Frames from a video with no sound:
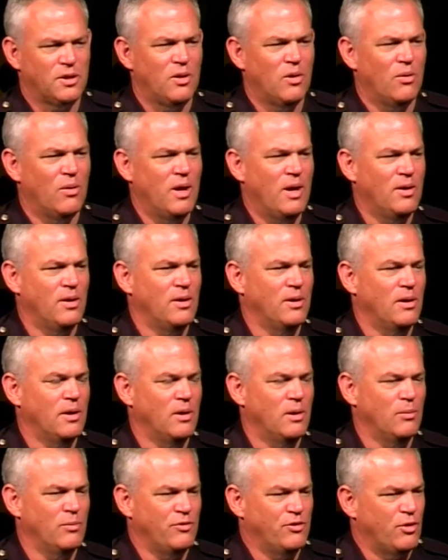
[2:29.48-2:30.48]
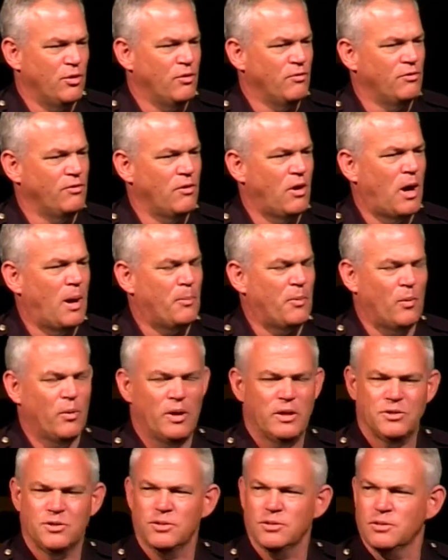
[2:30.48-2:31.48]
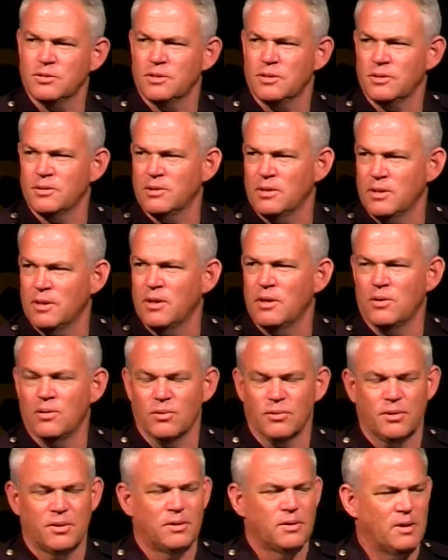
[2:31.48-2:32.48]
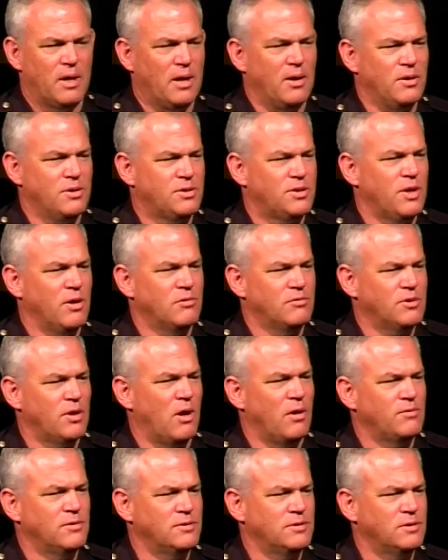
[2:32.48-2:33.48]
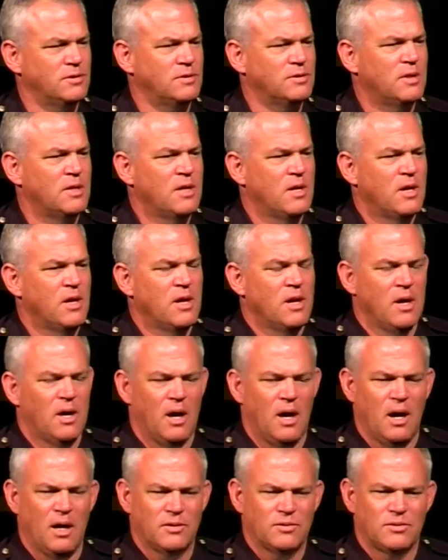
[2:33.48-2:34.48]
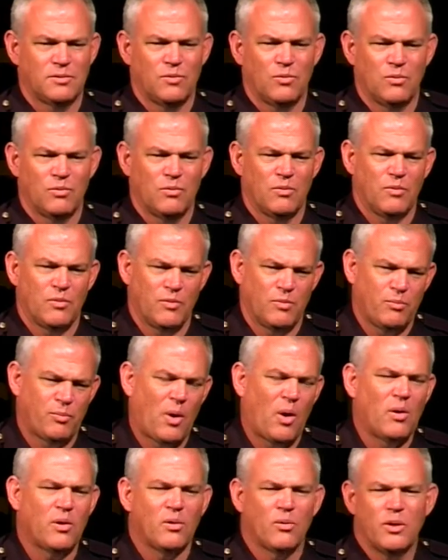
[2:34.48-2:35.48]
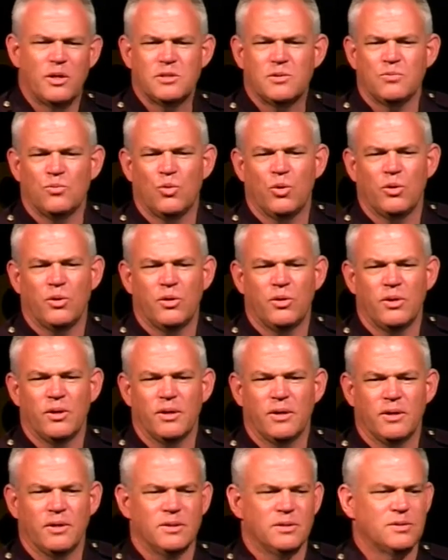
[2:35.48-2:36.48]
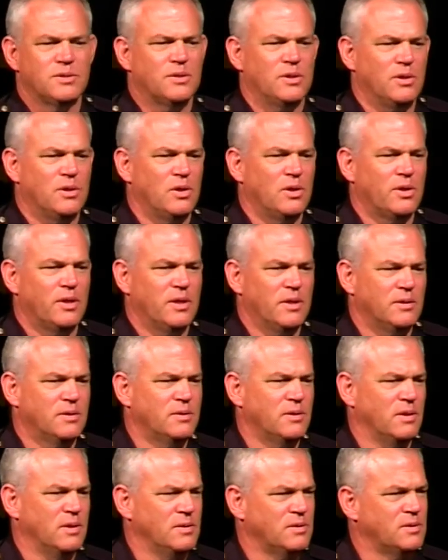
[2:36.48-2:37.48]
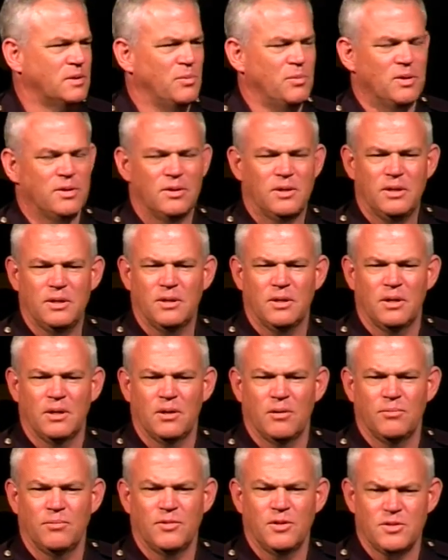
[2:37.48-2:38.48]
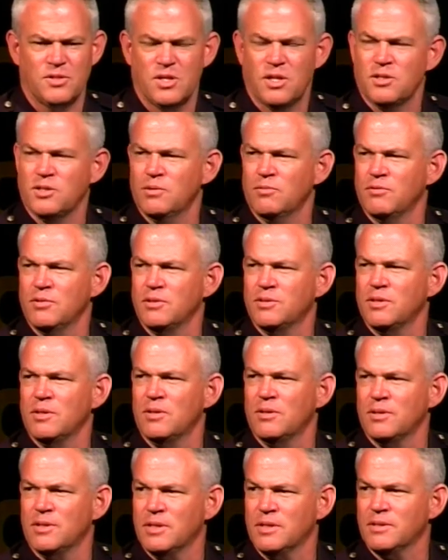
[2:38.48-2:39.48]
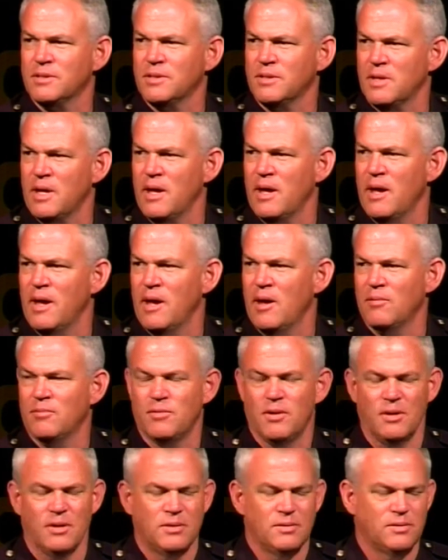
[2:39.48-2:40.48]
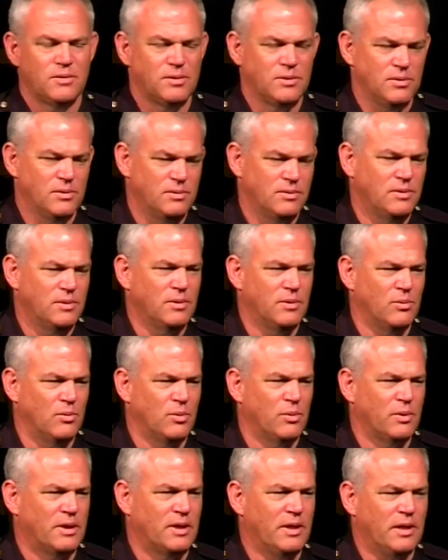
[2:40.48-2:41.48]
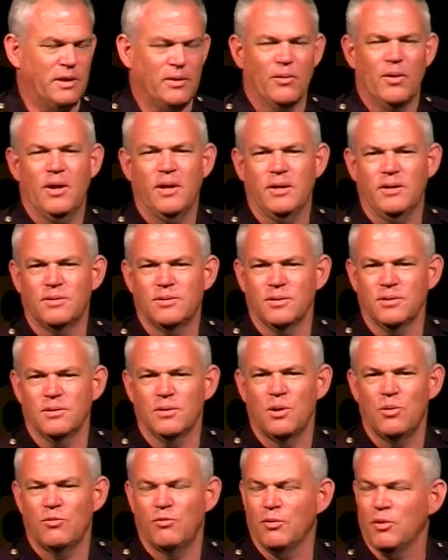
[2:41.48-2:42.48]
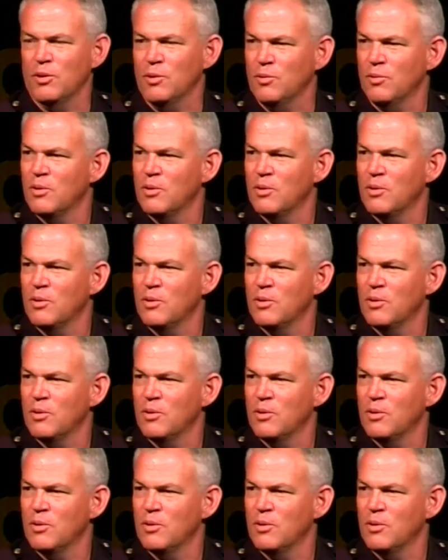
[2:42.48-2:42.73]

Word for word: around and observe operations at uh, other county sheriff's offices. Uh, part of the reason we're doing it is to look at uh, some of the uh, detention facilities that they have. To, to, you know, we're getting ready to hopefully